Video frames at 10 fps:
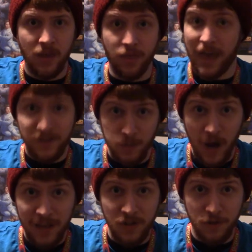That's what
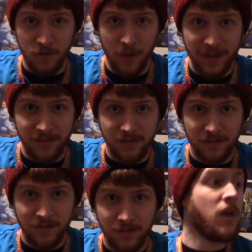I took from it.
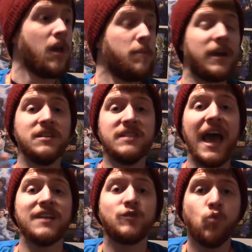Because
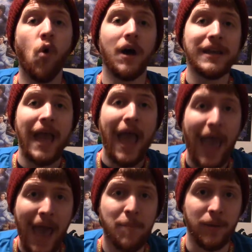that's what
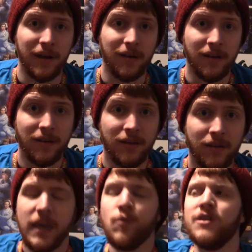happened.
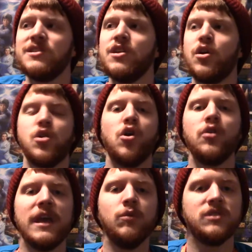He wasn't a
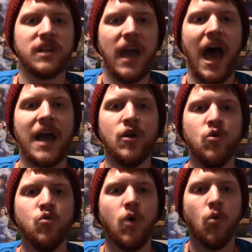nerd, he was a guy
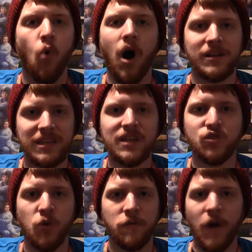who walked
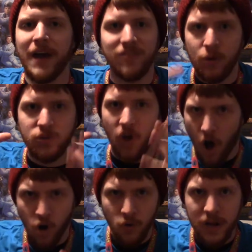into a fight that was
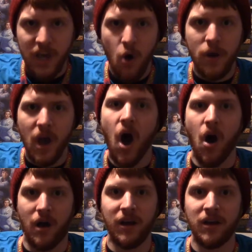already going
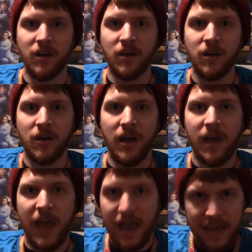on
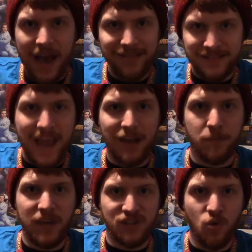And he got decked
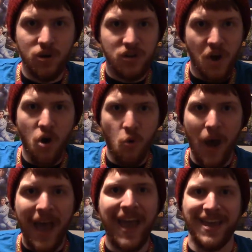because he wouldn't go
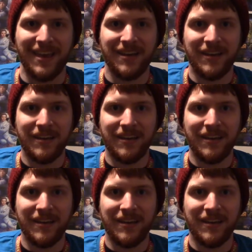away.